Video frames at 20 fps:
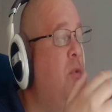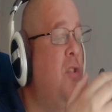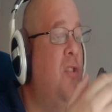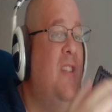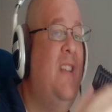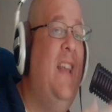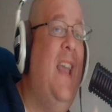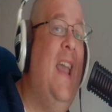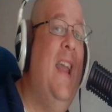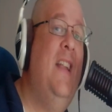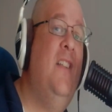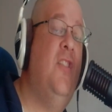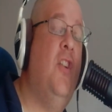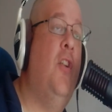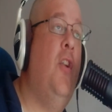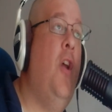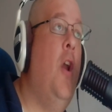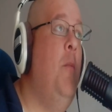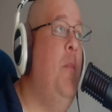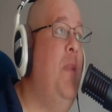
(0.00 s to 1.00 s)
engaged
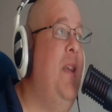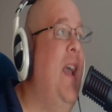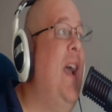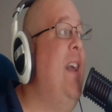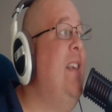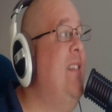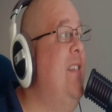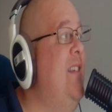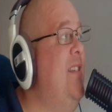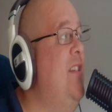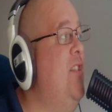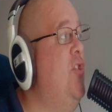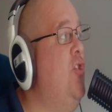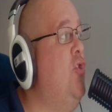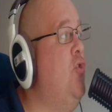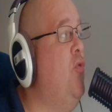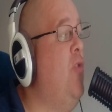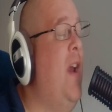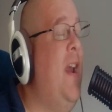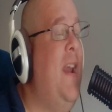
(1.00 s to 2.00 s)
on OBS. This is
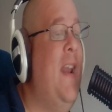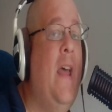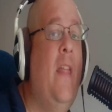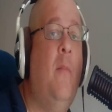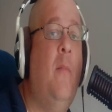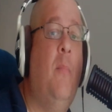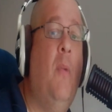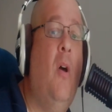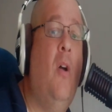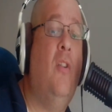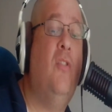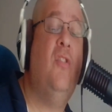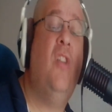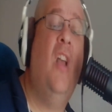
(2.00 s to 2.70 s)
straight out the box.